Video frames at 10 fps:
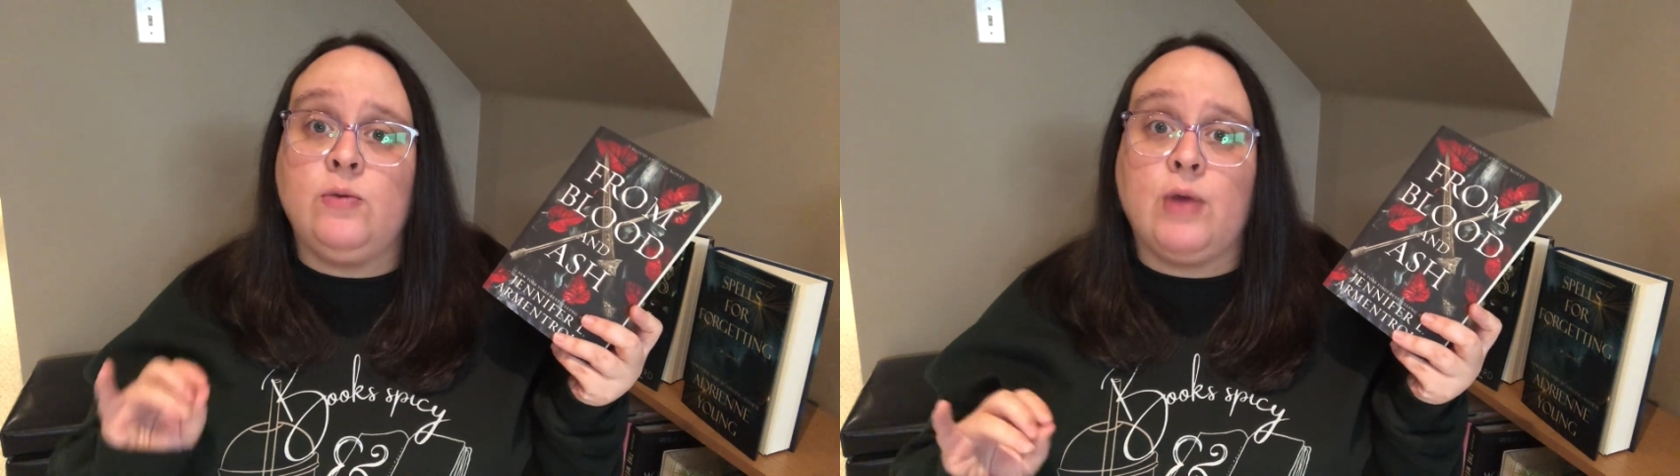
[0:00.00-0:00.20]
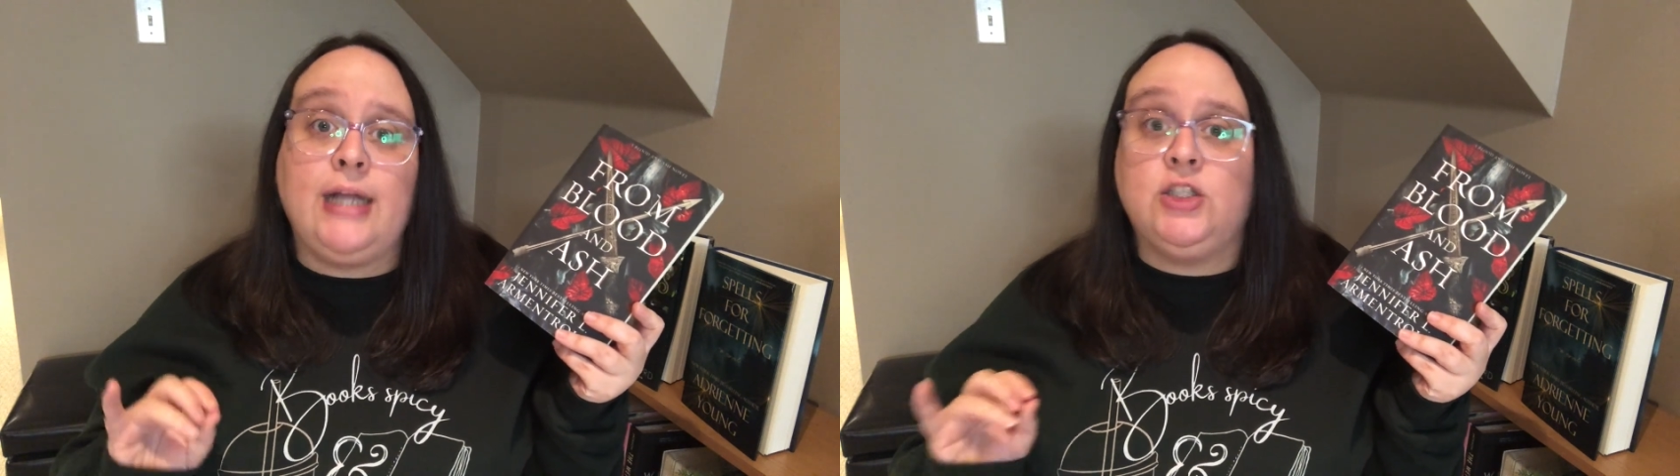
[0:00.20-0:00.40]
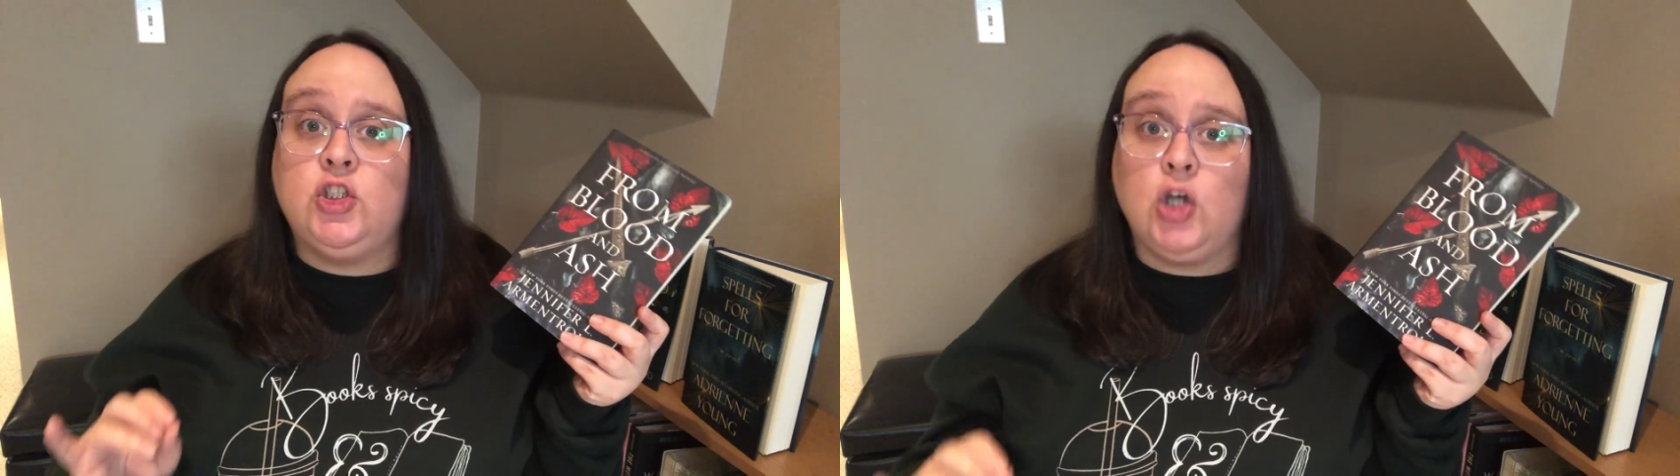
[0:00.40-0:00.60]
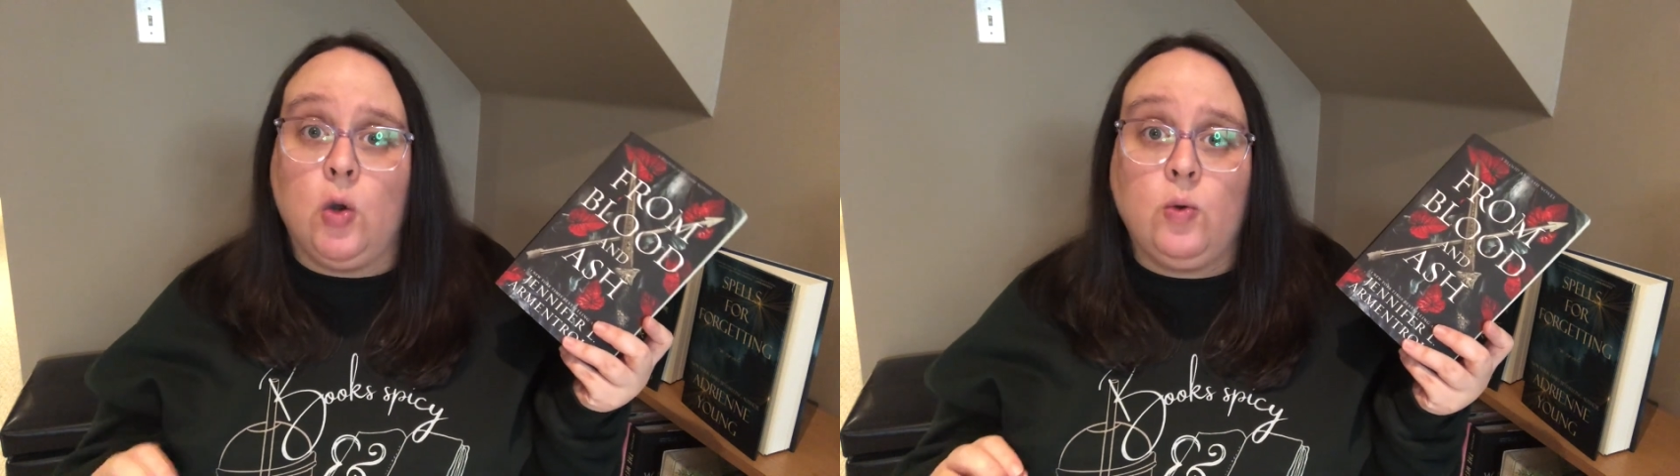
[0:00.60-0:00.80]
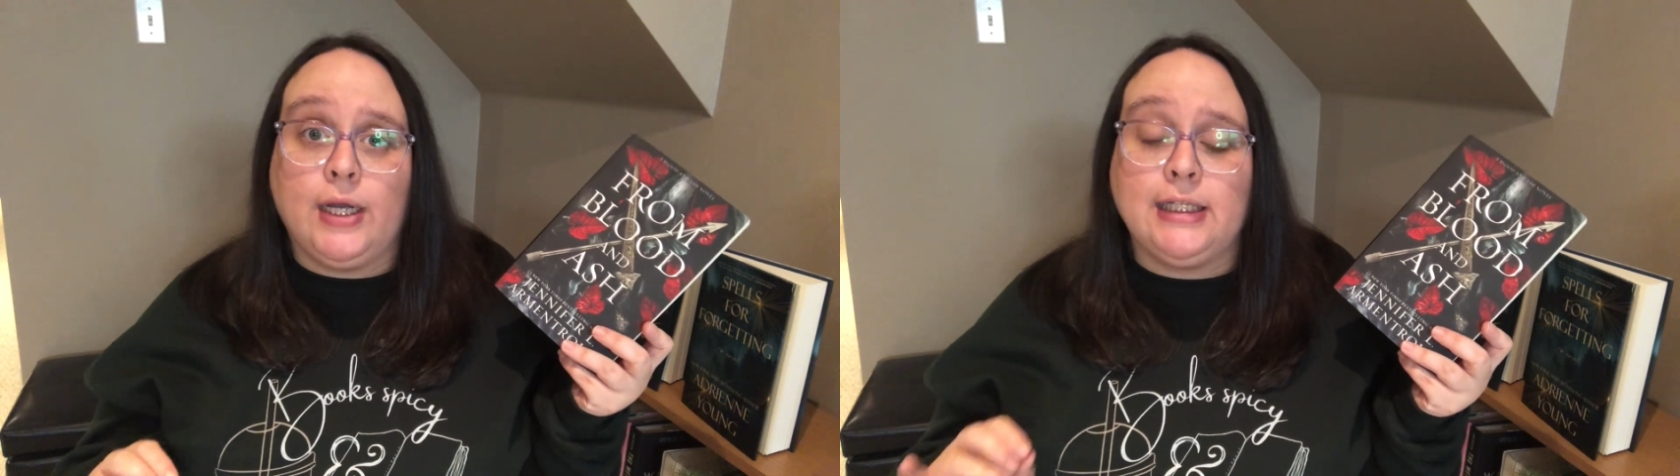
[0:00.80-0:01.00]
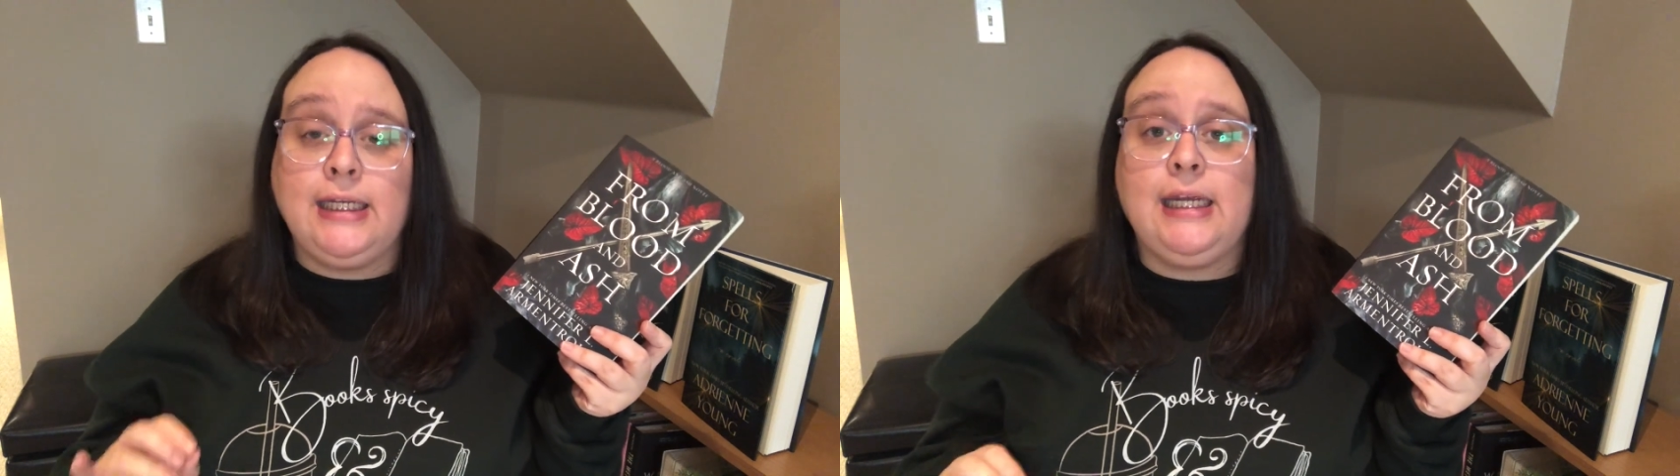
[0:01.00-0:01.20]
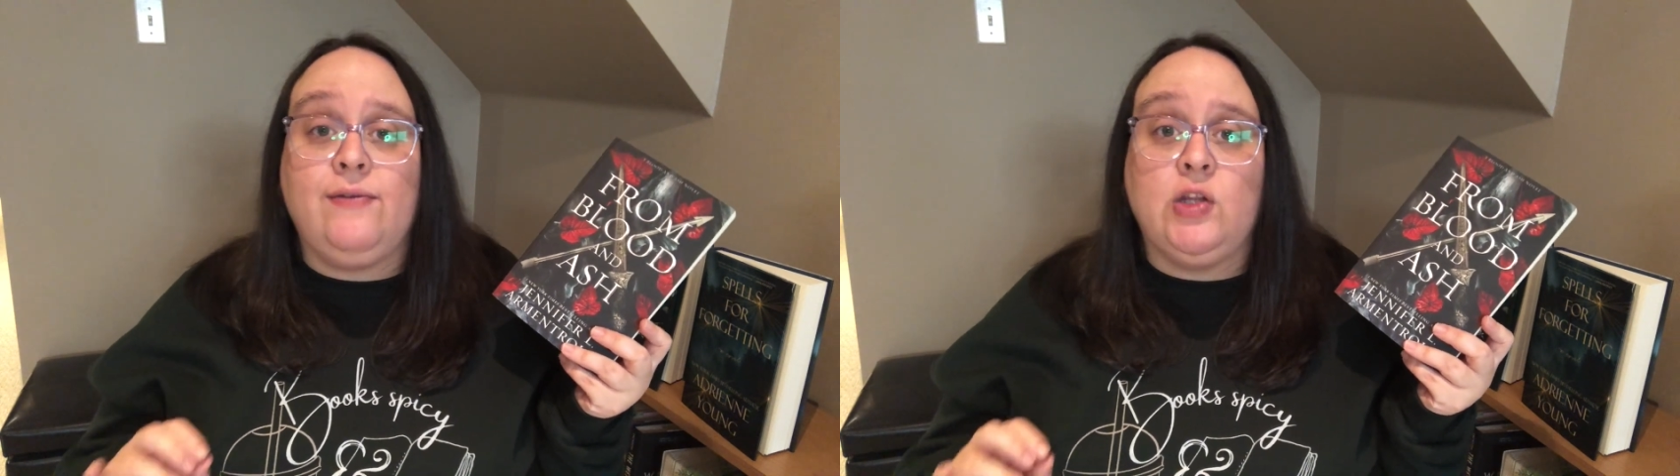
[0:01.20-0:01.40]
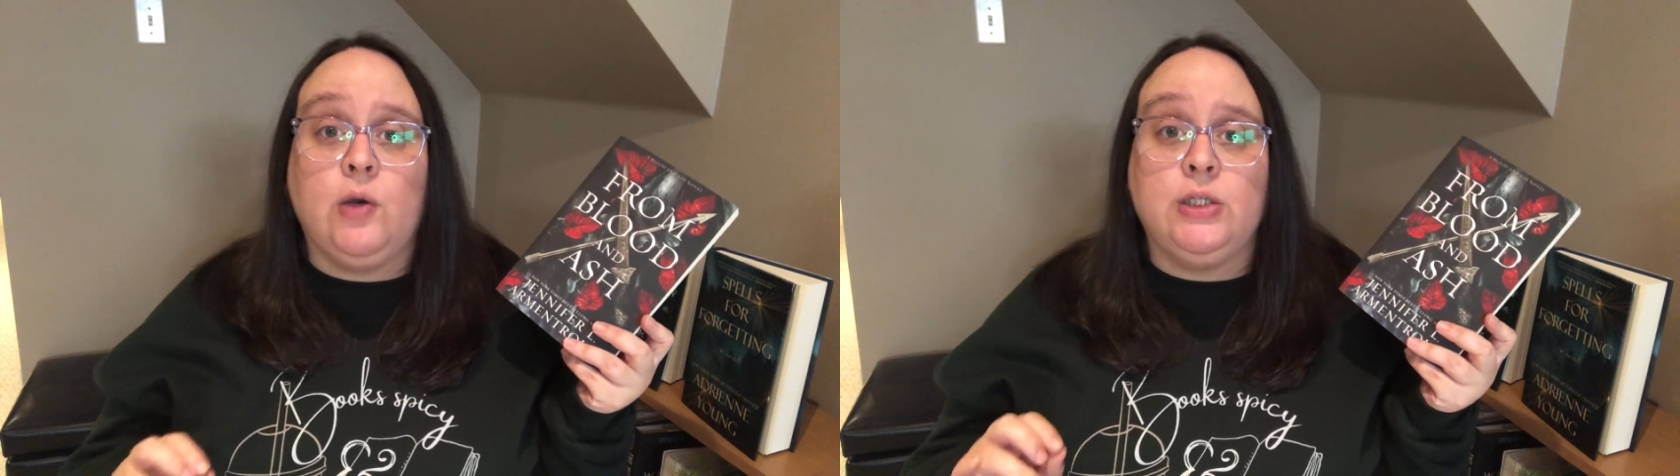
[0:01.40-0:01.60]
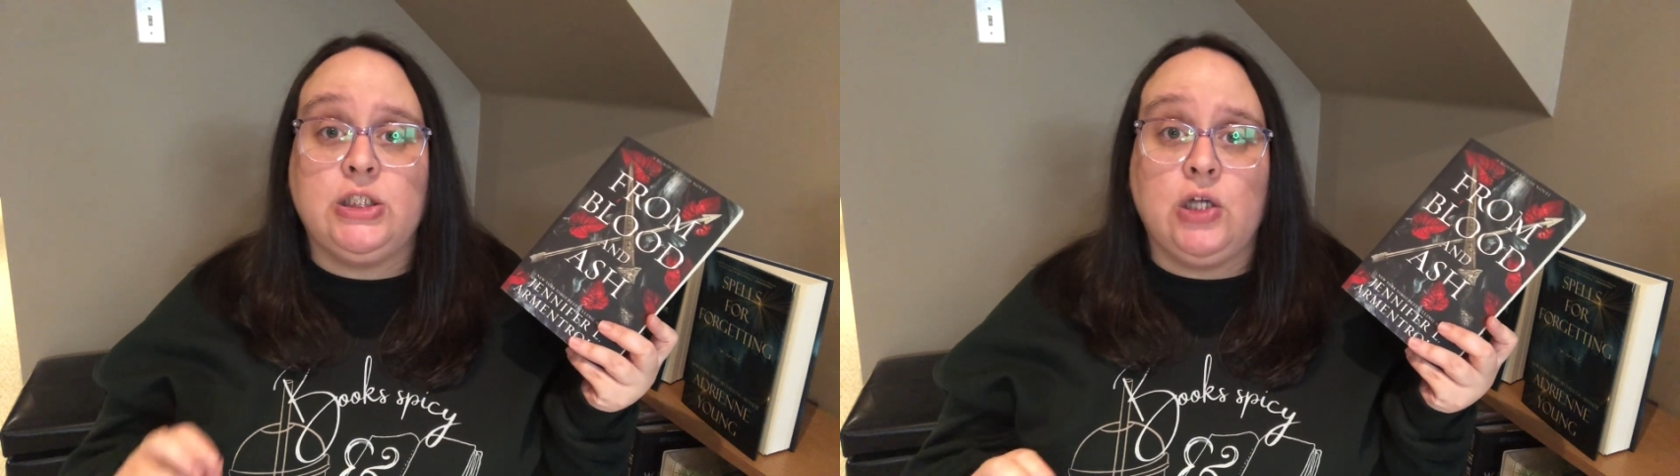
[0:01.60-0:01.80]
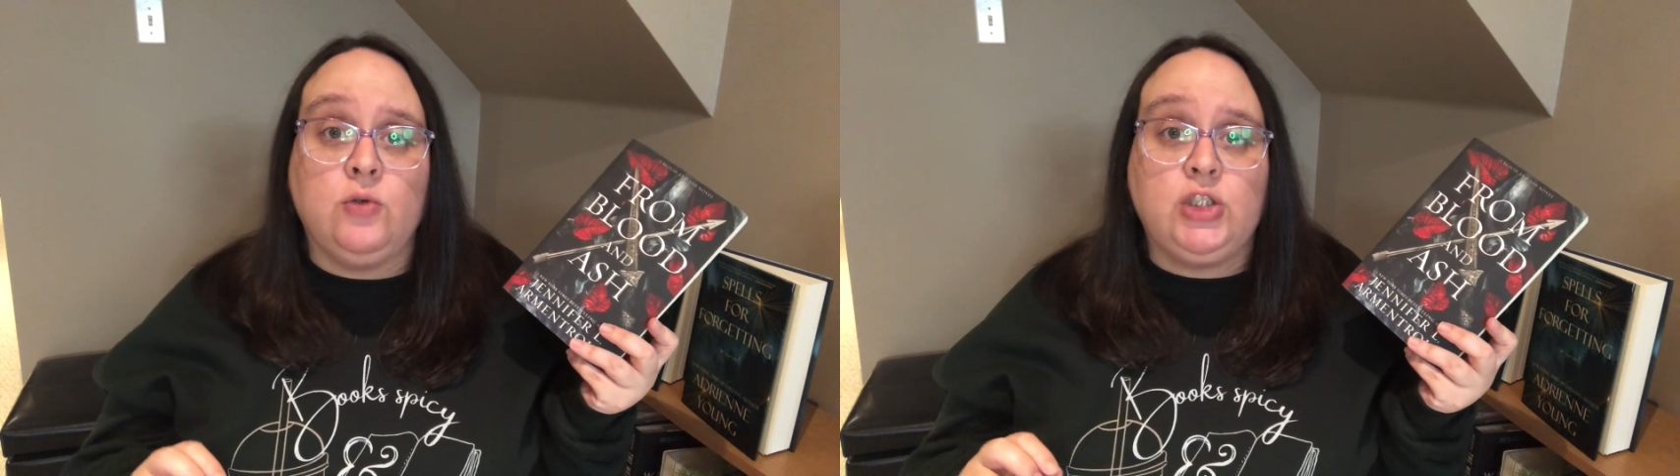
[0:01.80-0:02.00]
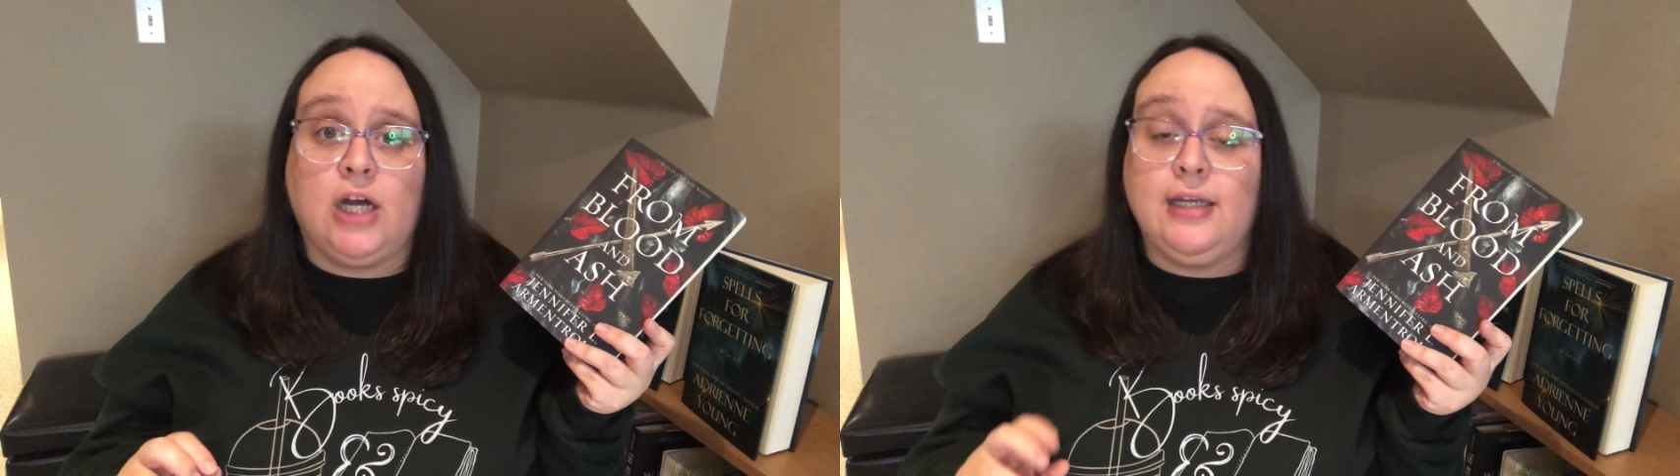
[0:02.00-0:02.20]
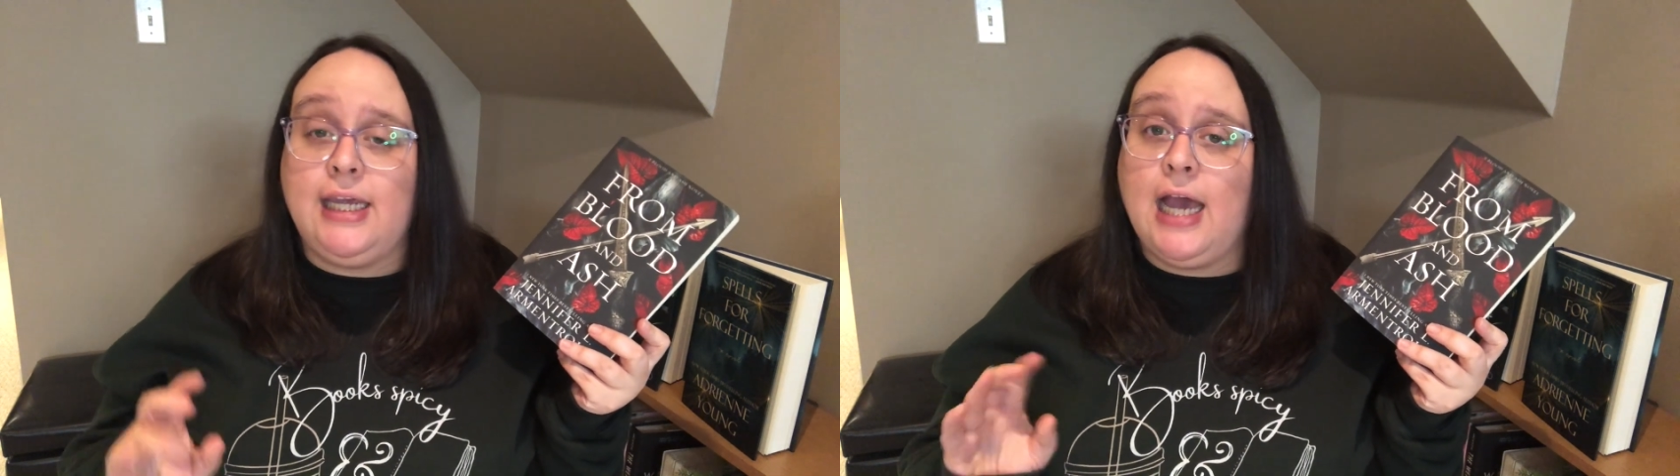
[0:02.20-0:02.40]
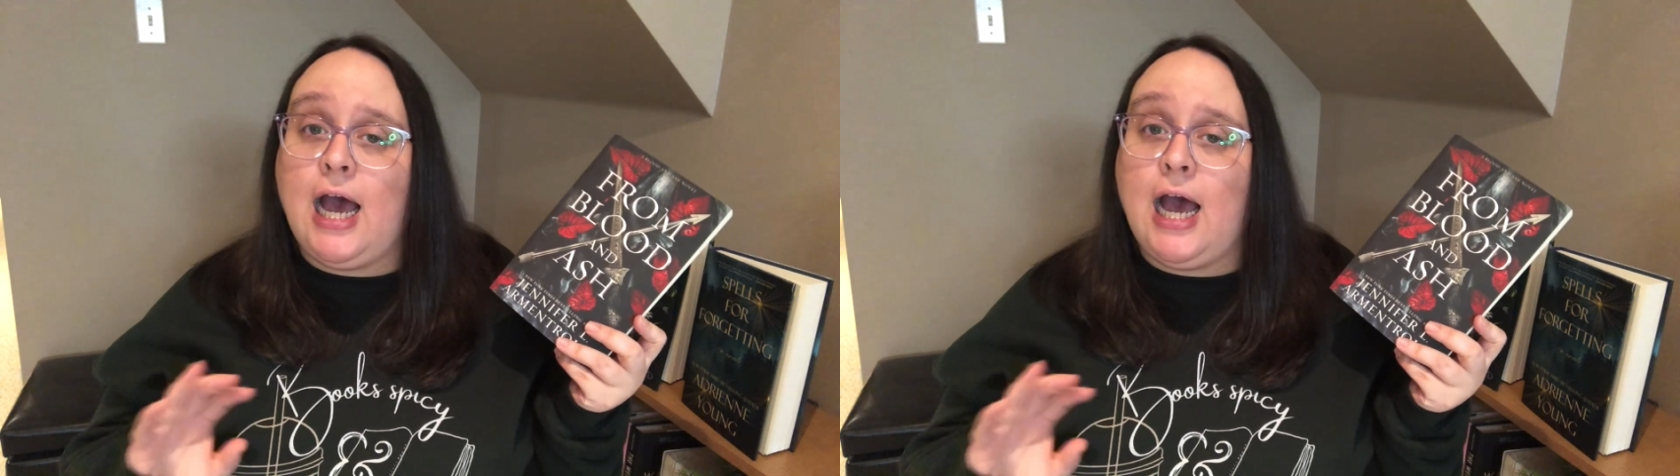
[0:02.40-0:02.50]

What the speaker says: It read so quickly, even though it's so chunky.